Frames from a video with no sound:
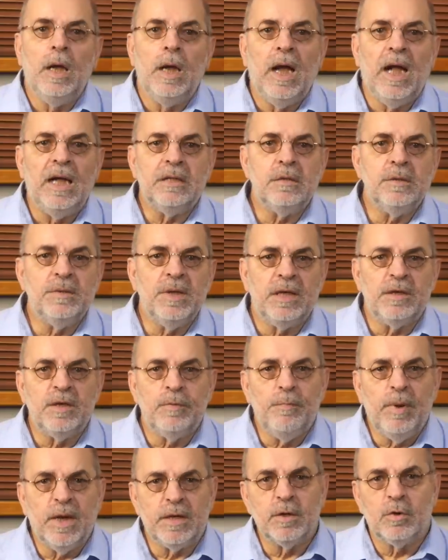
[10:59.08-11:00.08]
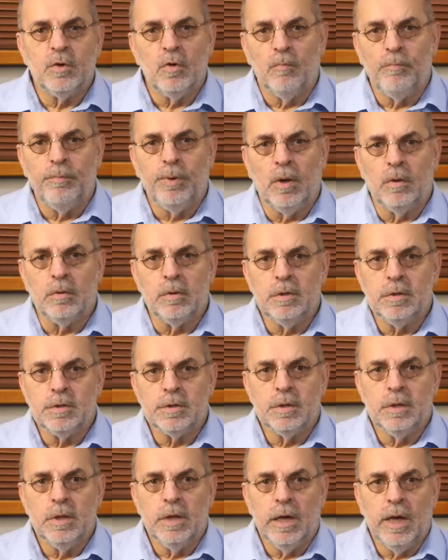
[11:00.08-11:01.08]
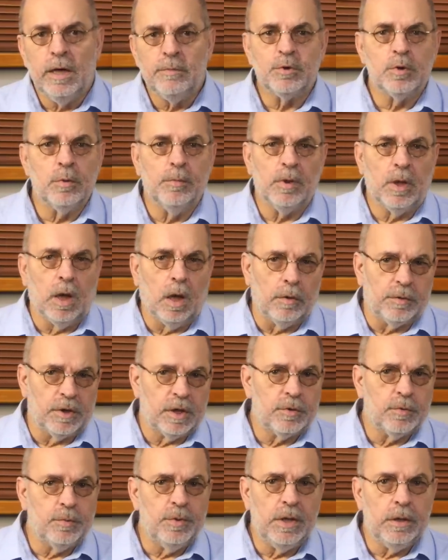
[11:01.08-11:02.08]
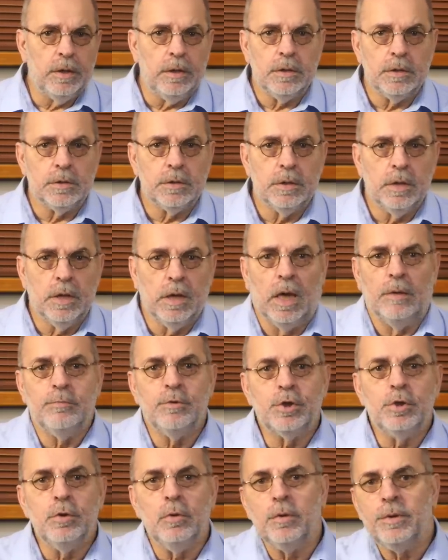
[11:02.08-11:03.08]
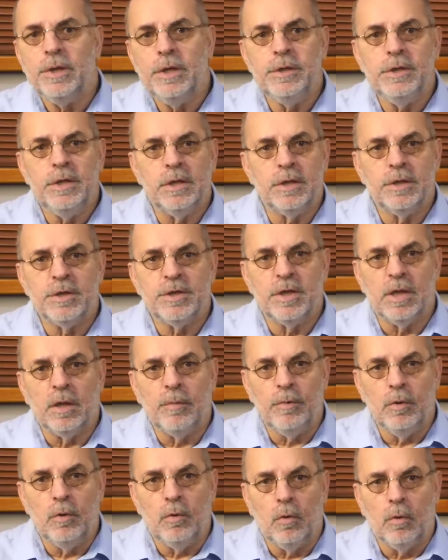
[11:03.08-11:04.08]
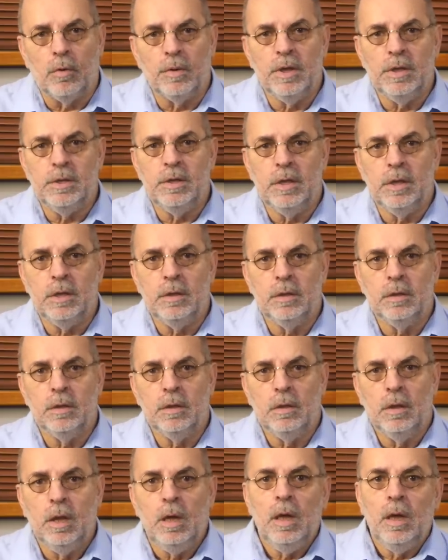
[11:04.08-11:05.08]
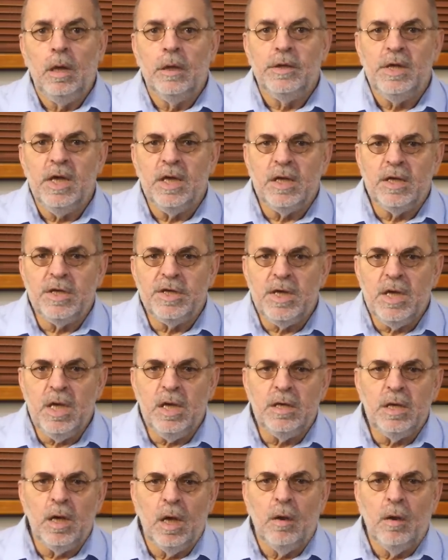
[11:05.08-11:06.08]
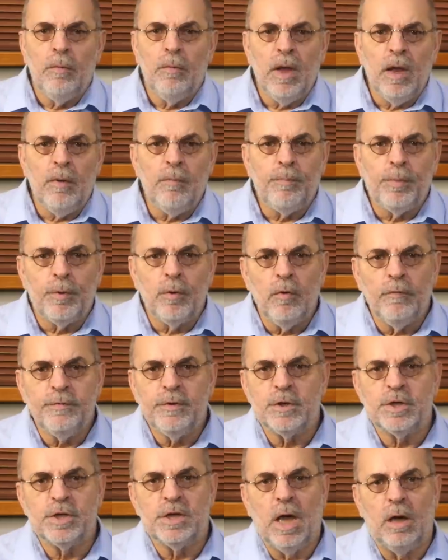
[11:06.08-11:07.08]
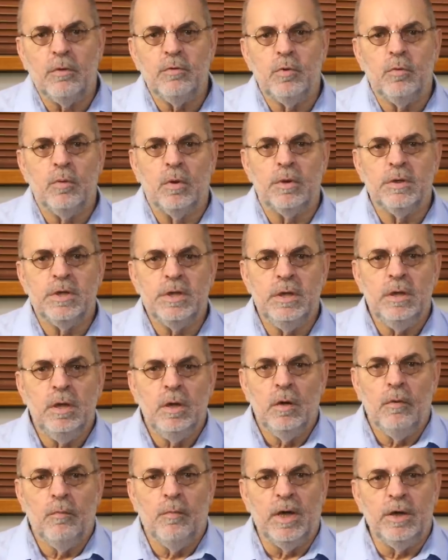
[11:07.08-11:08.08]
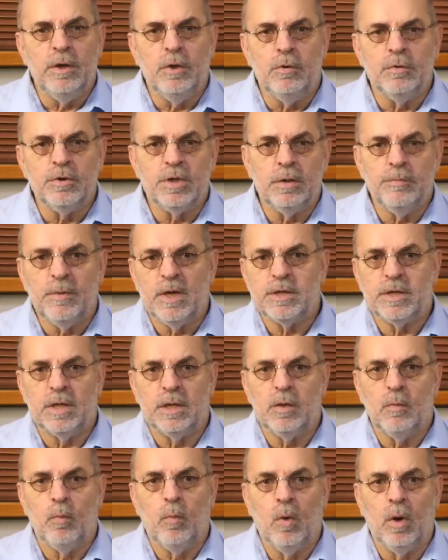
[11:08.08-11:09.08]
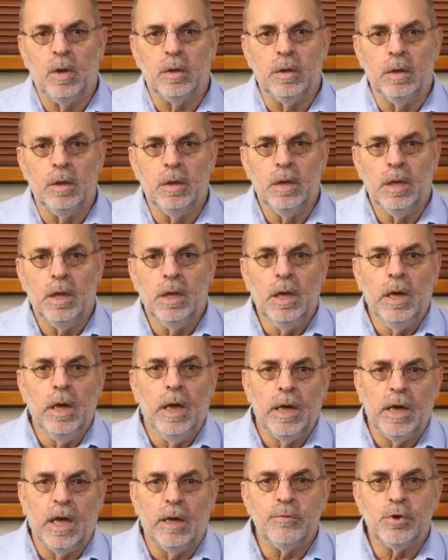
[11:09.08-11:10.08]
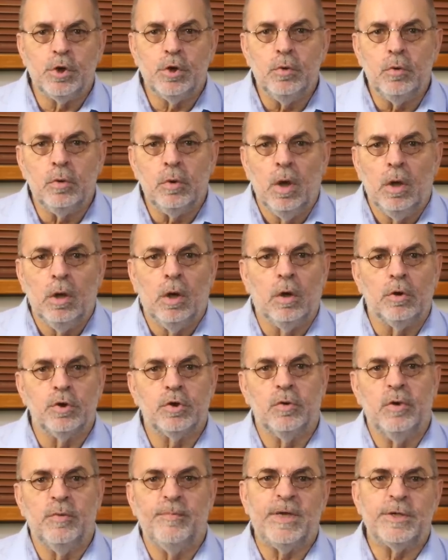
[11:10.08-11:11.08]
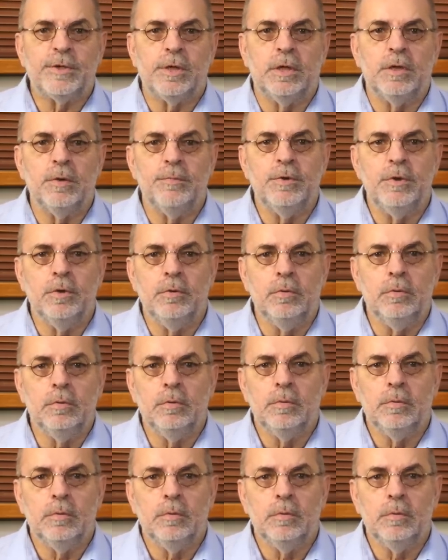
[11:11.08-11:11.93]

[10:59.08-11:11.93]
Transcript: After that, the better components and some other tweakings, I'm sure he didn't tell me all he did, did indeed improve the sound quality when used in my setup one, and I'm sure also in my setup two.